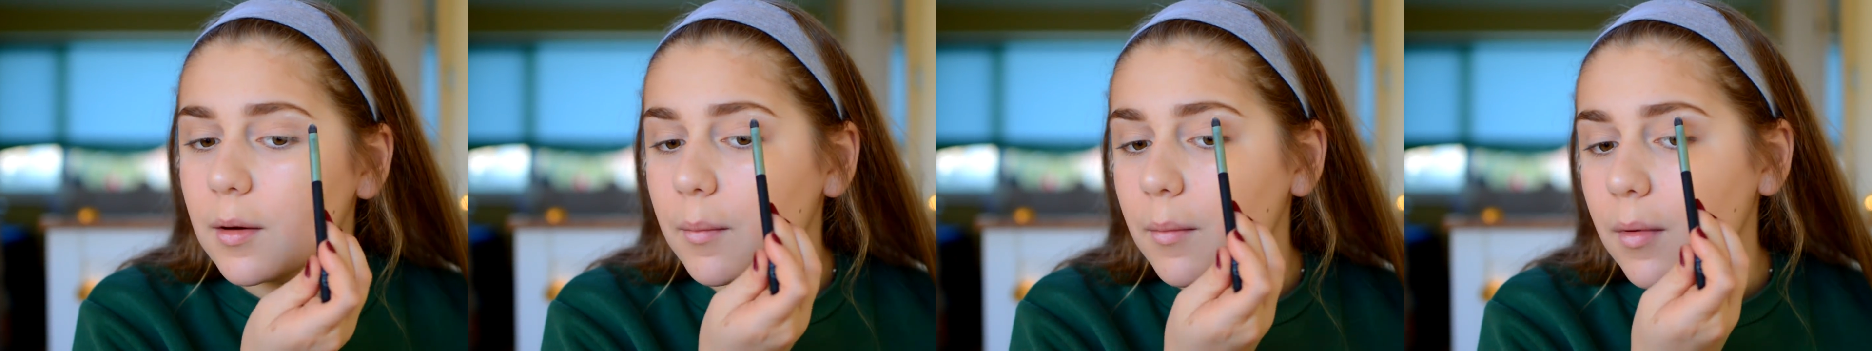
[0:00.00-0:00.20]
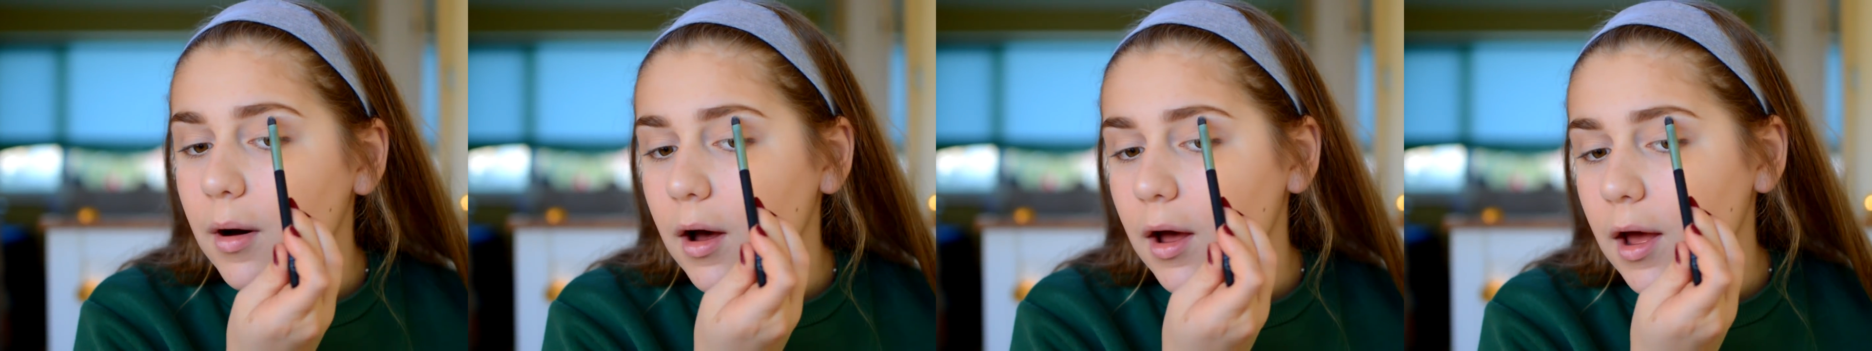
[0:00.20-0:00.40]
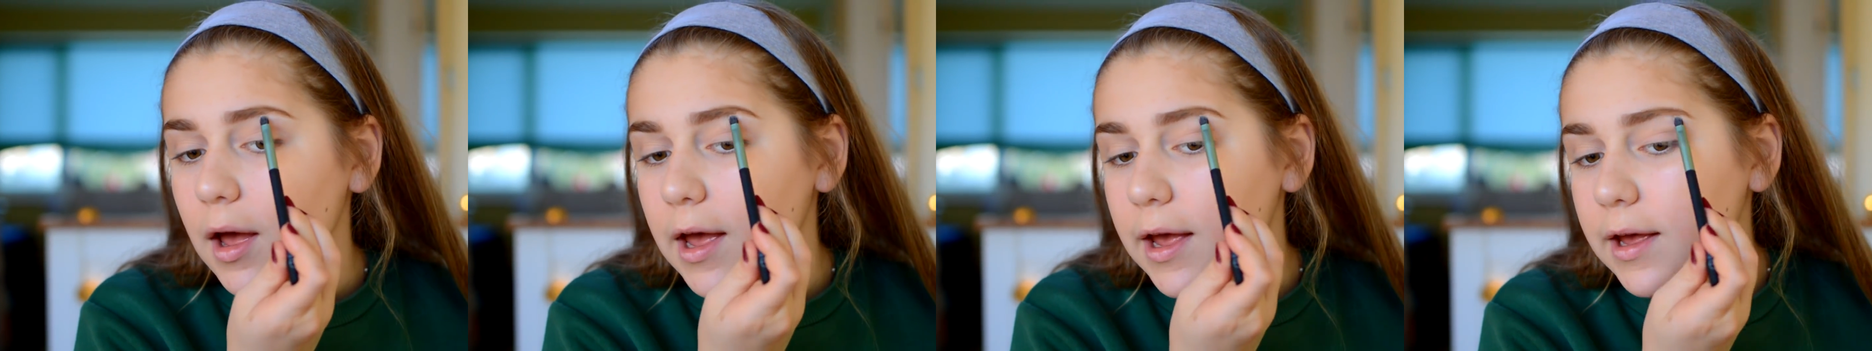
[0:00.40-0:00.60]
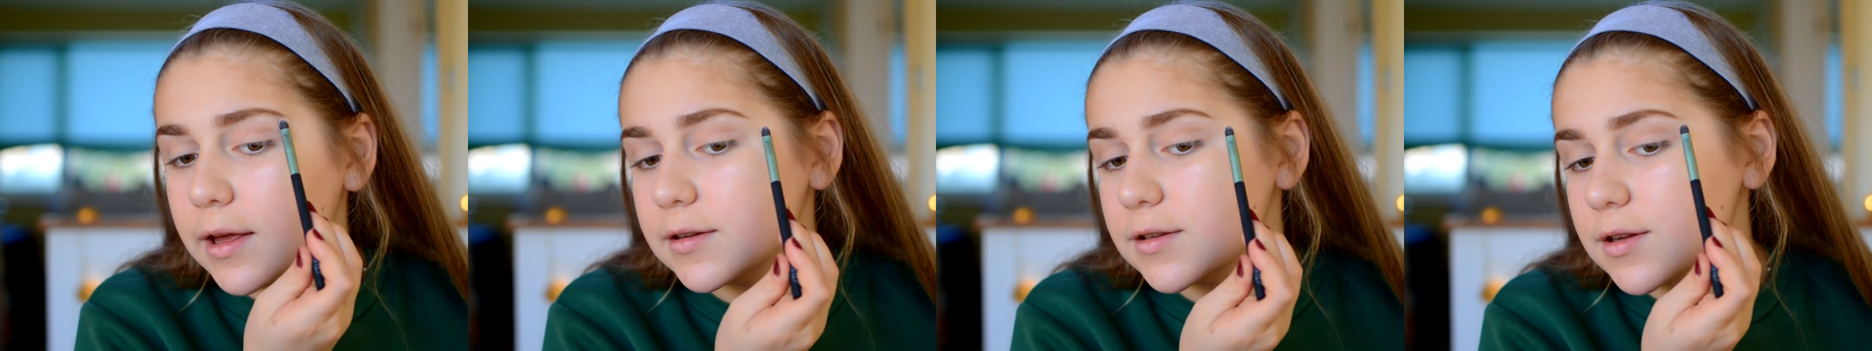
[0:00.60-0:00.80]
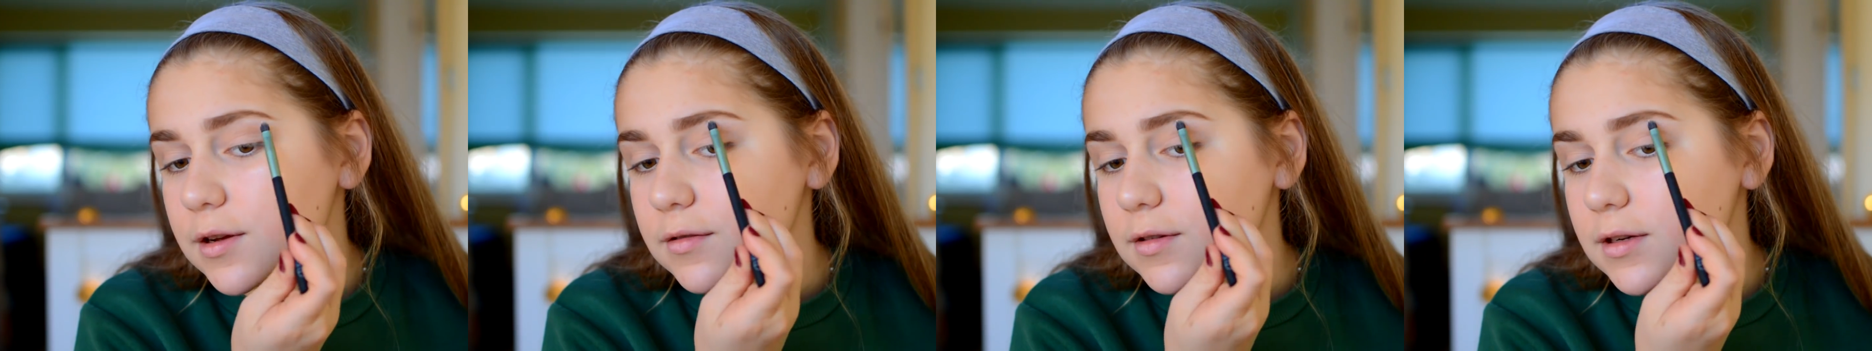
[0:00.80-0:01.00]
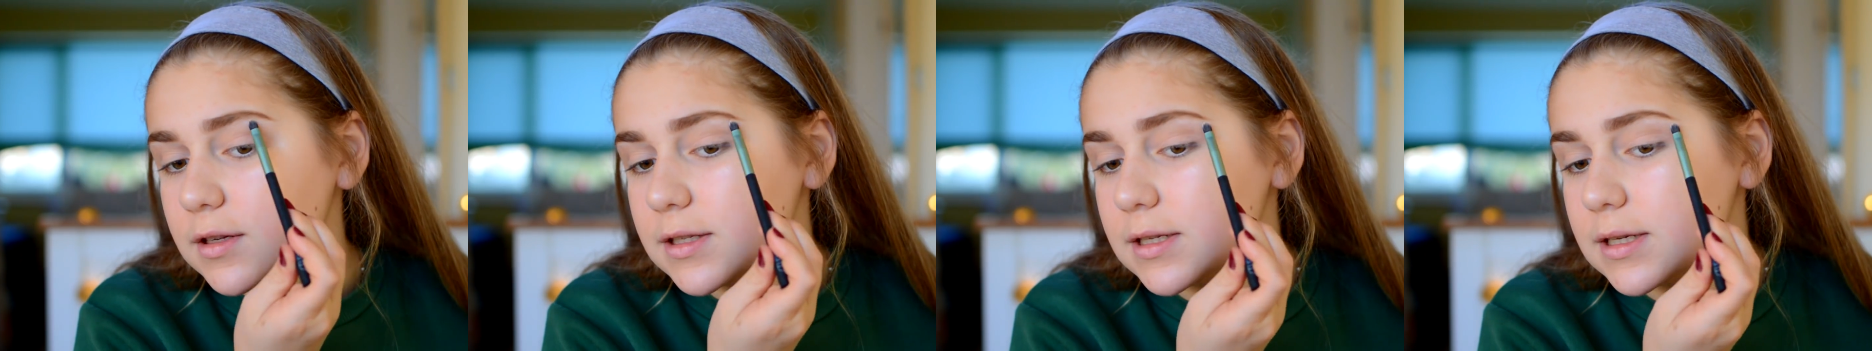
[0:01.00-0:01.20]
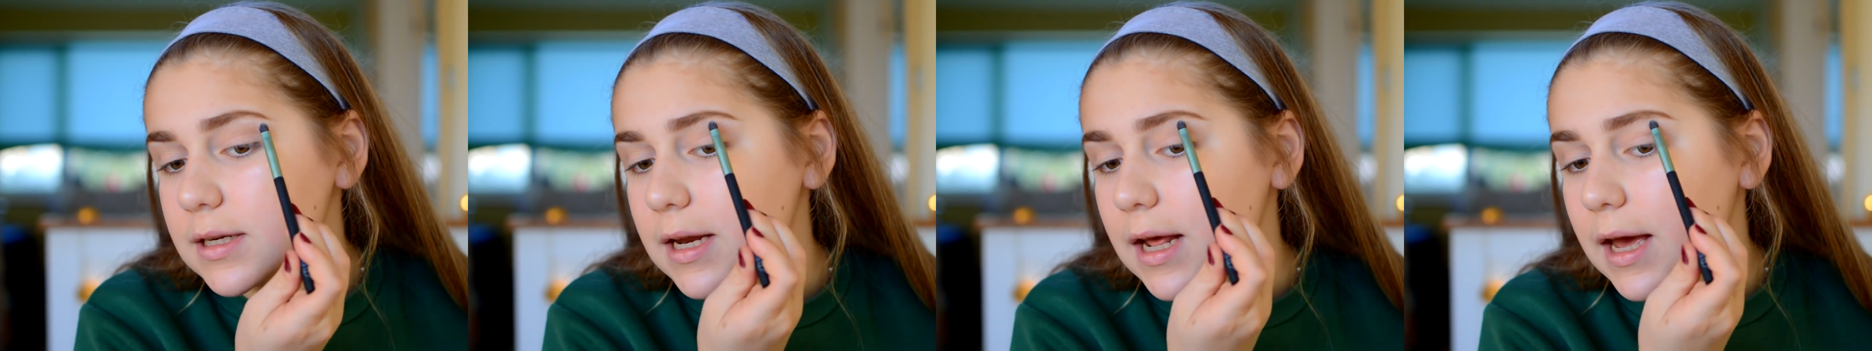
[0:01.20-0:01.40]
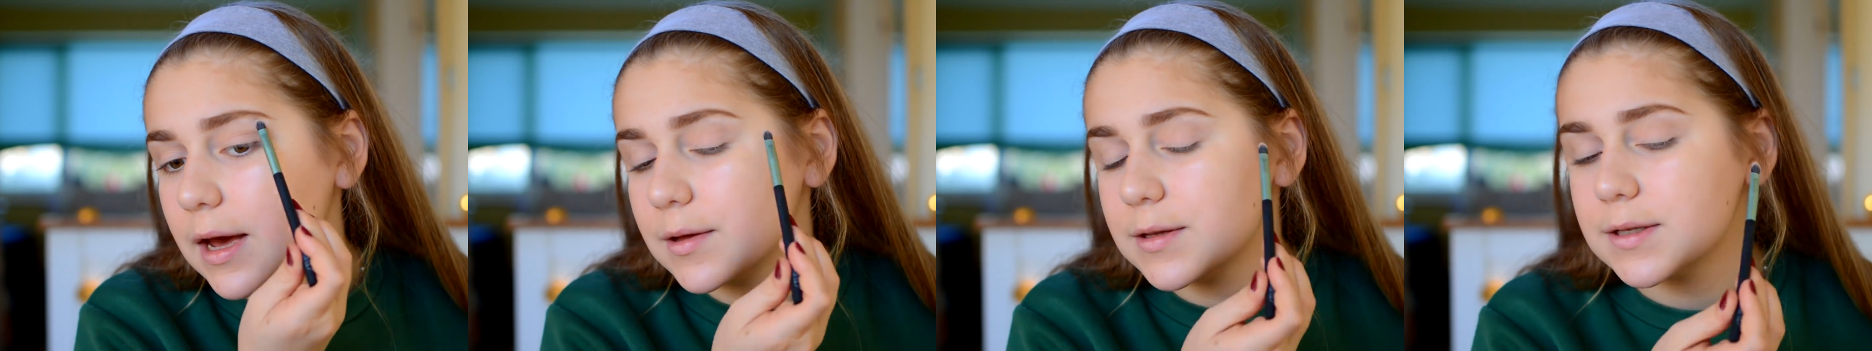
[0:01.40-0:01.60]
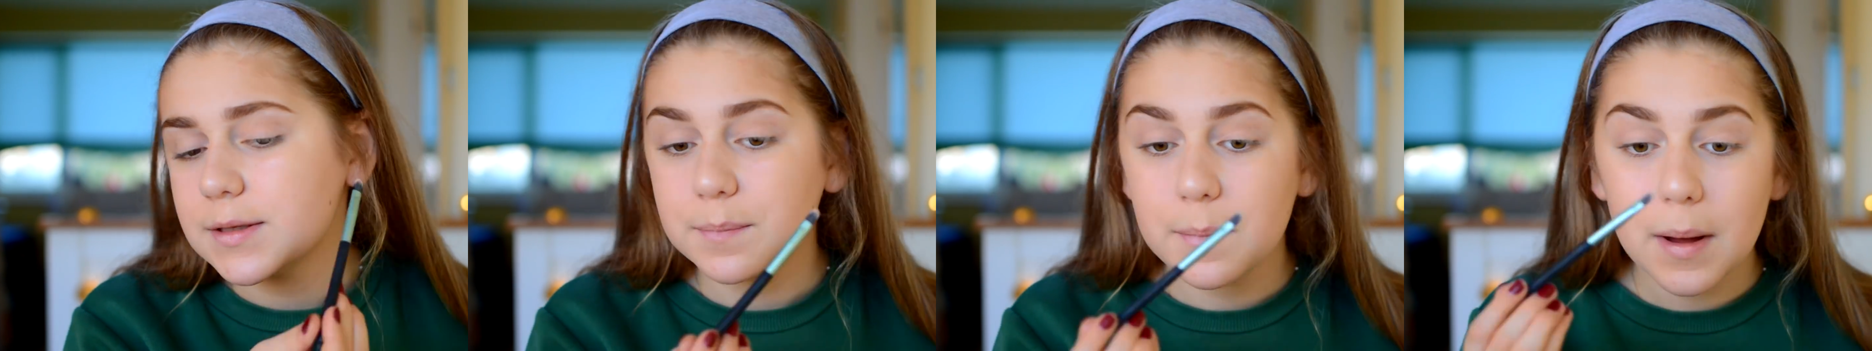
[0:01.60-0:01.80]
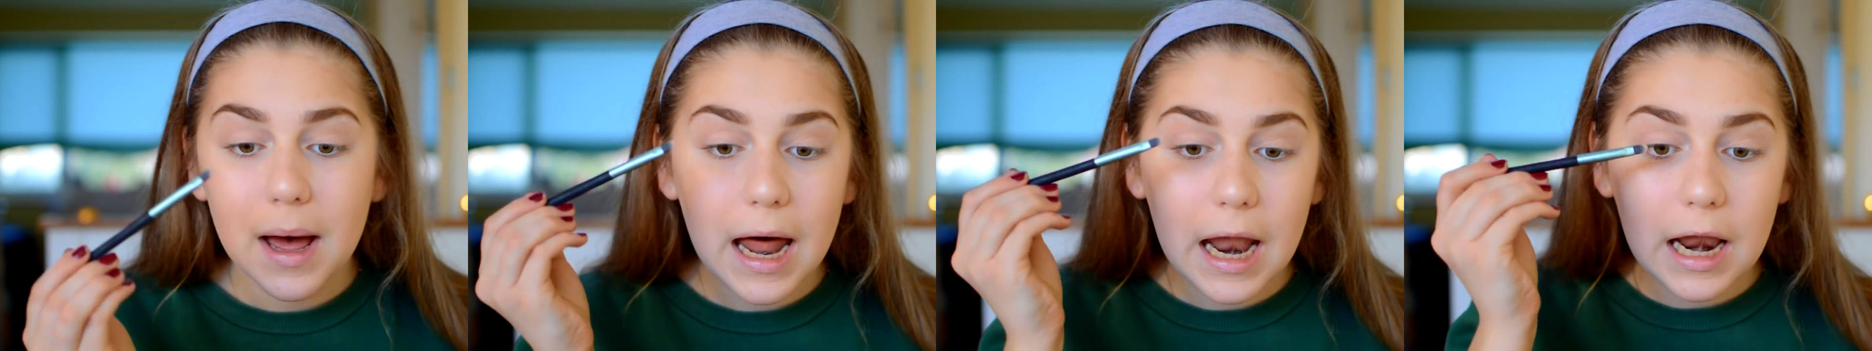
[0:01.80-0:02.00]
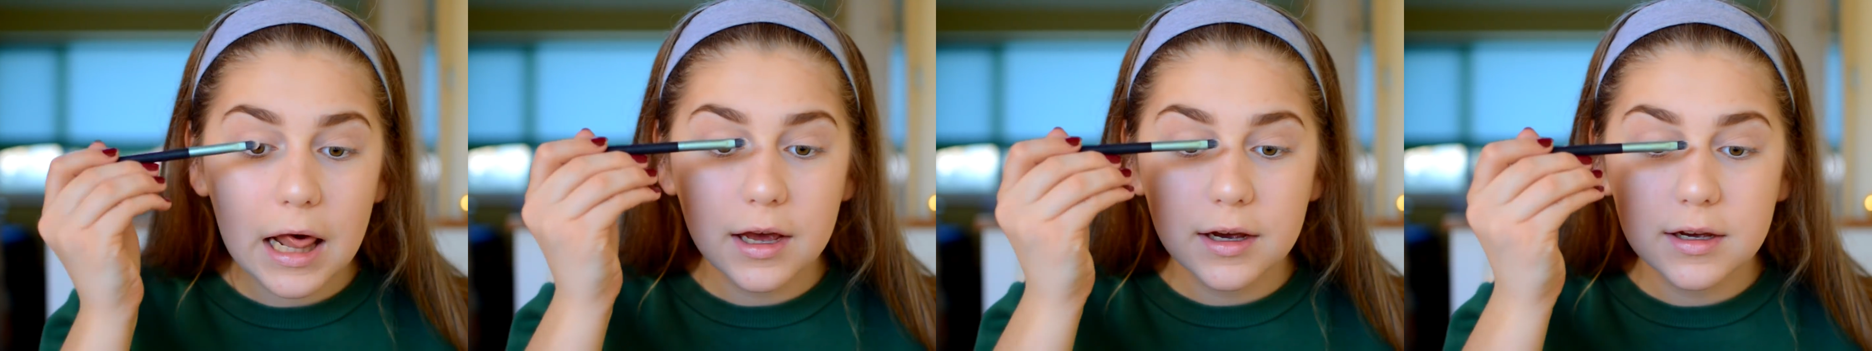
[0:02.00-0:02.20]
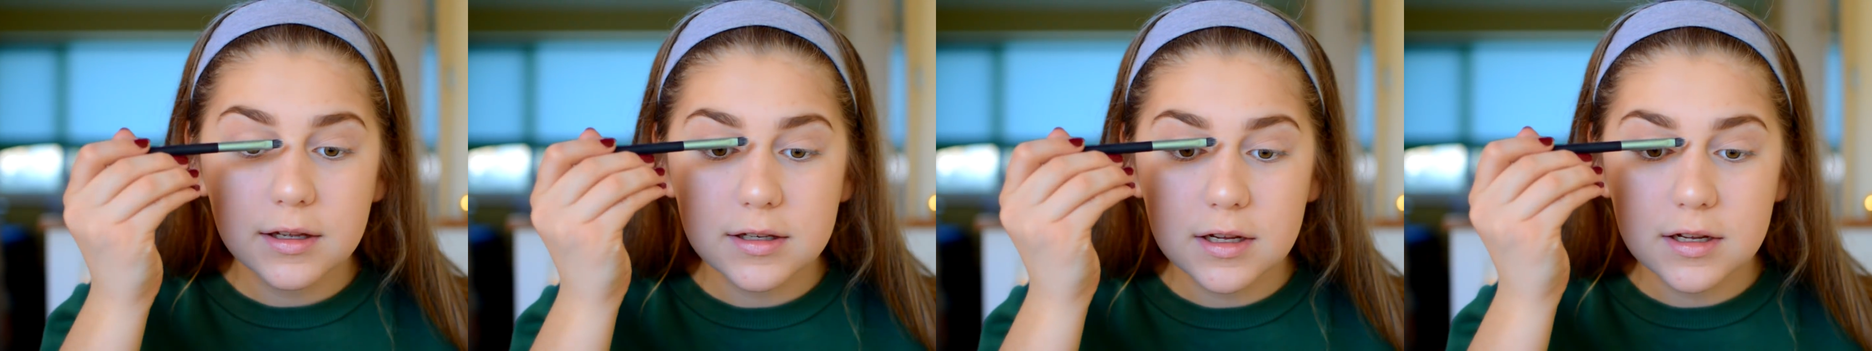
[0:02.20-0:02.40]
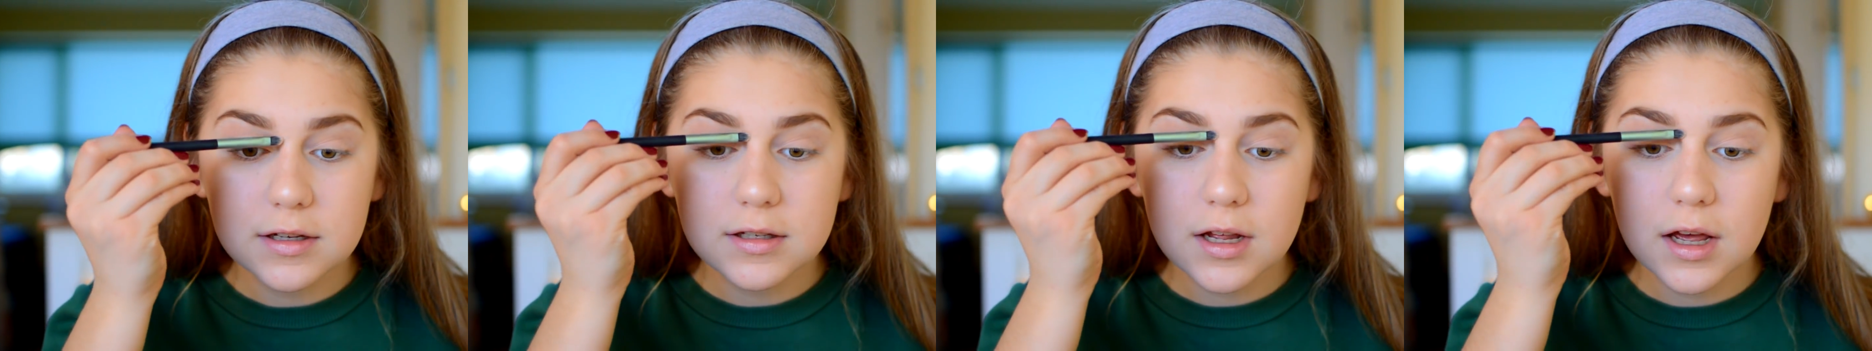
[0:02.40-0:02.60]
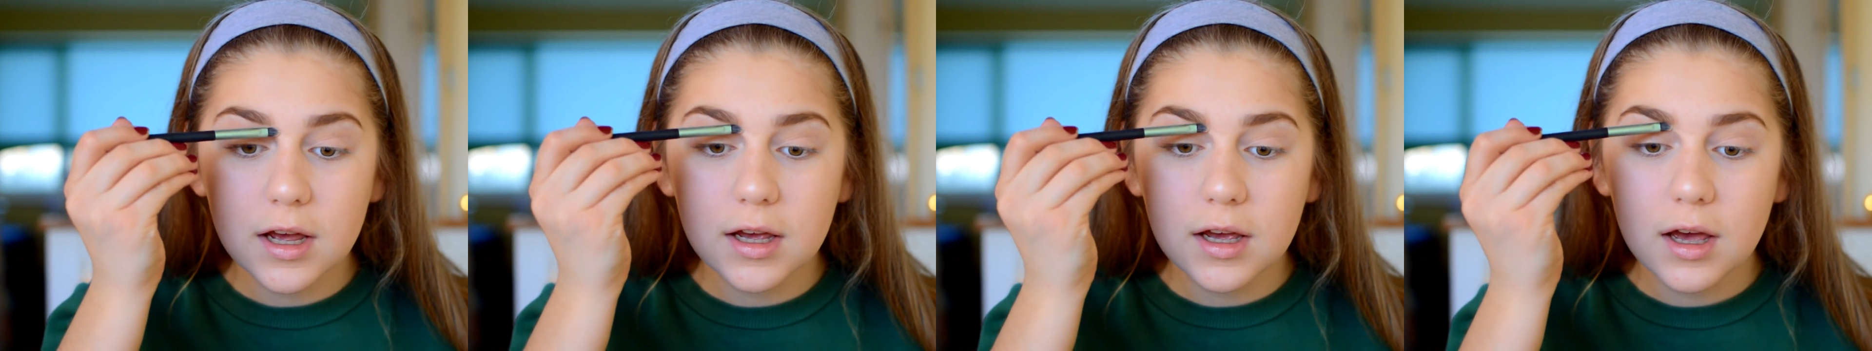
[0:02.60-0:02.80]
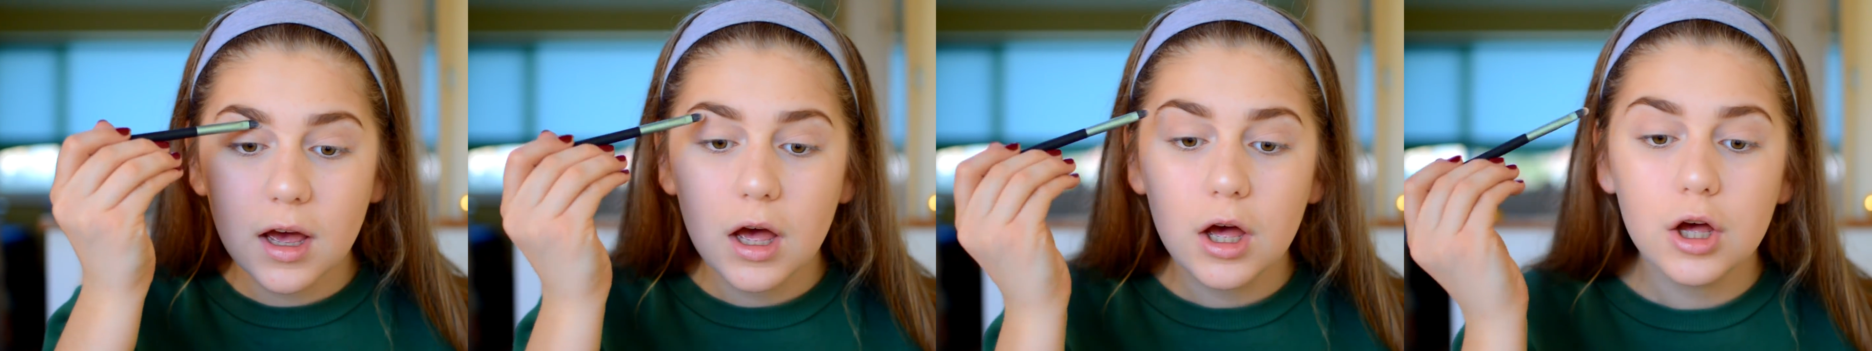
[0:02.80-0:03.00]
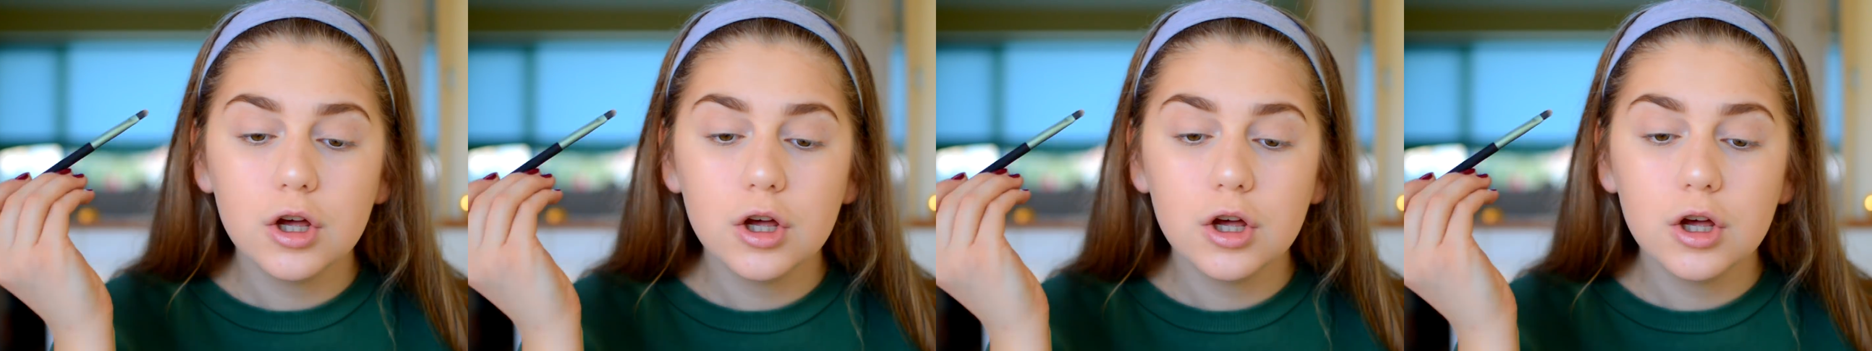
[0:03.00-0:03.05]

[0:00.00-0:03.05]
my Soft Does Nails palette because it's like